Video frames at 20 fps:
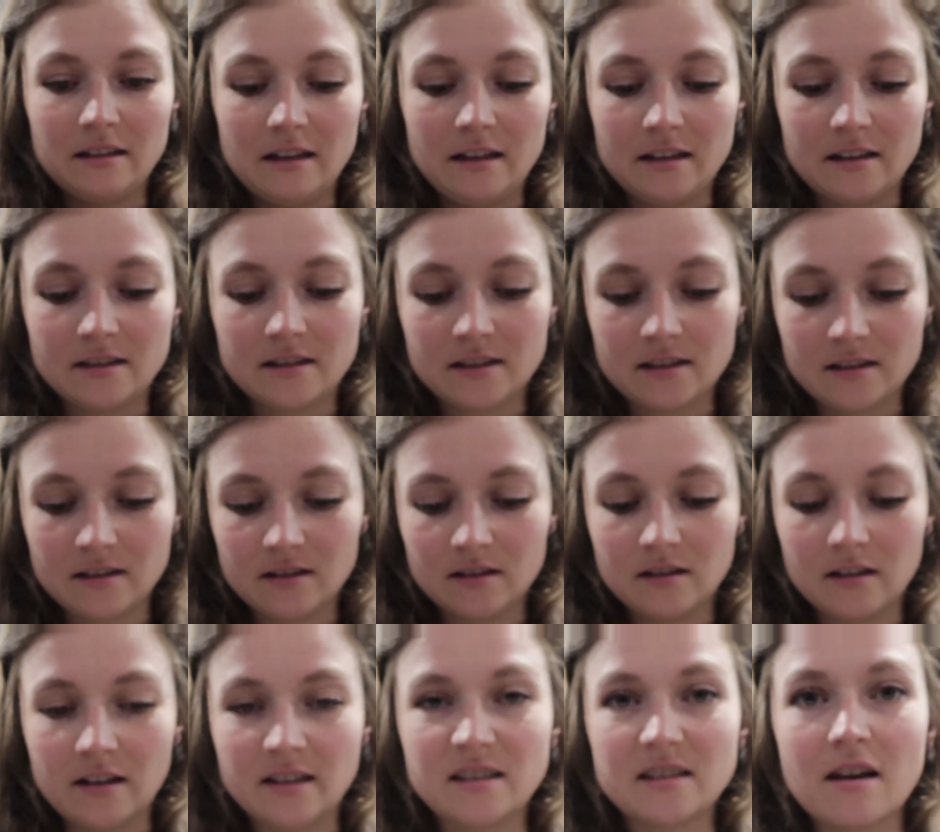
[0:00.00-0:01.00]
It's
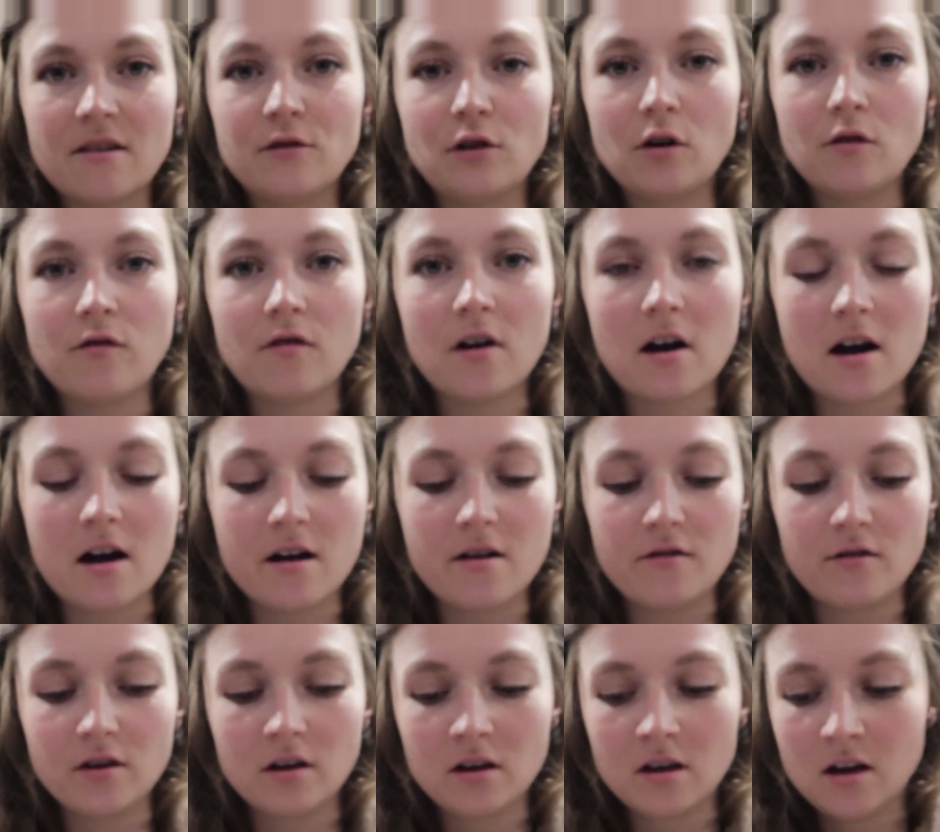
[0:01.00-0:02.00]
7:05
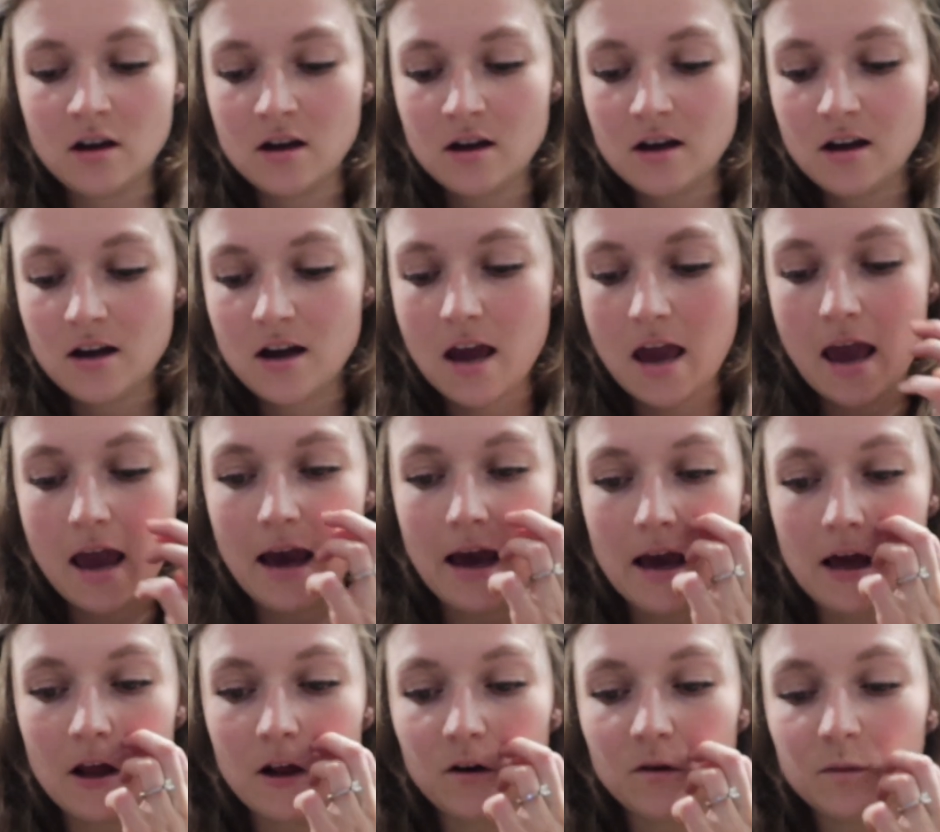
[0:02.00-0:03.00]

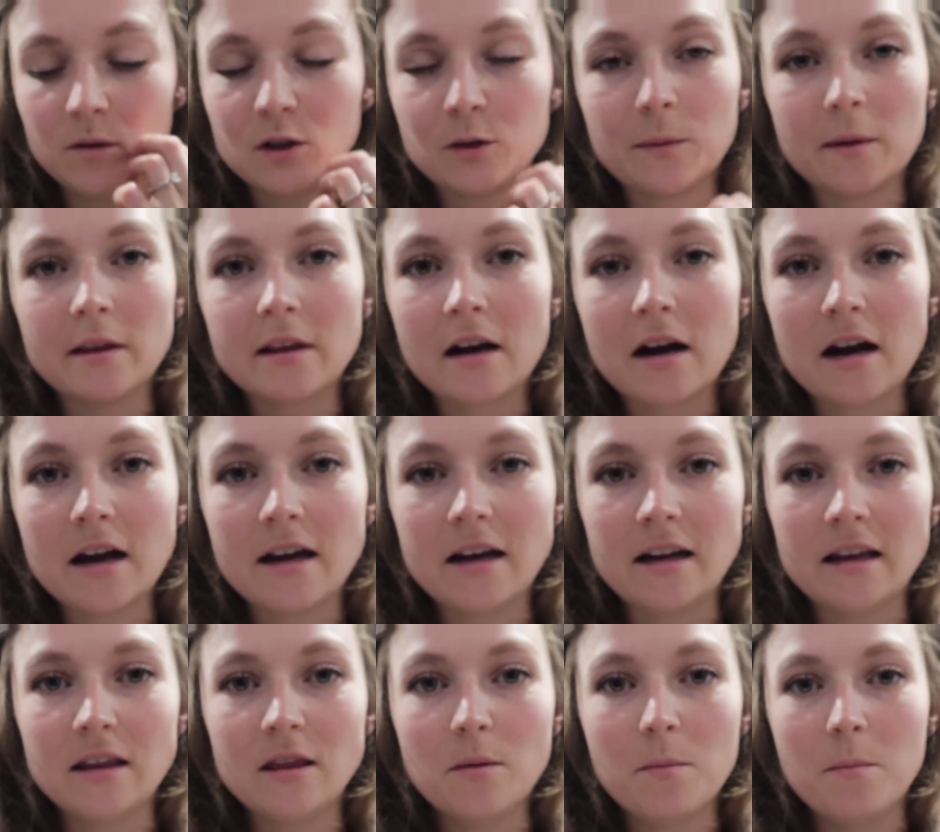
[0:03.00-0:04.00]
and we spent the night
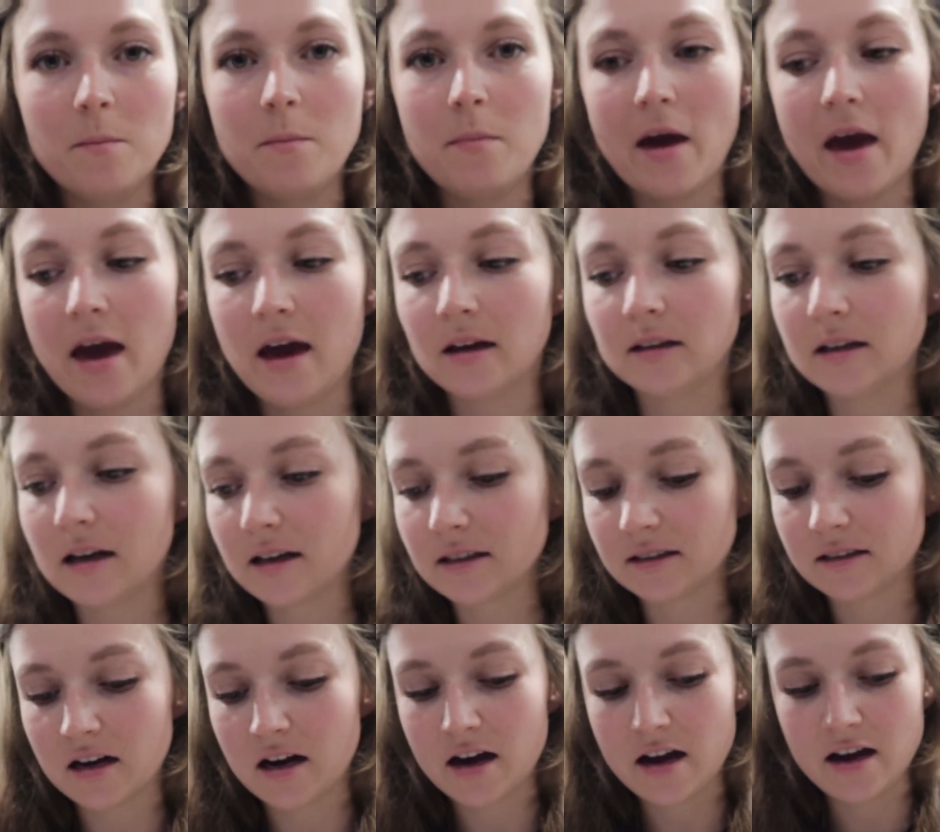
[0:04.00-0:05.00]
in the bay
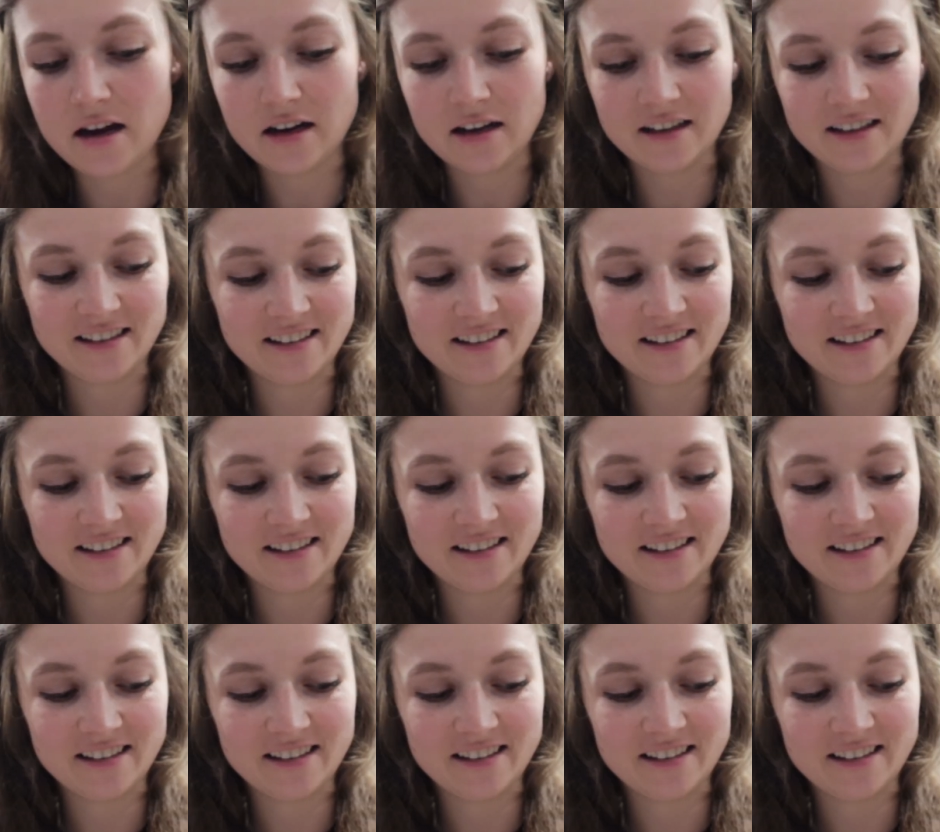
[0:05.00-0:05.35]
last night,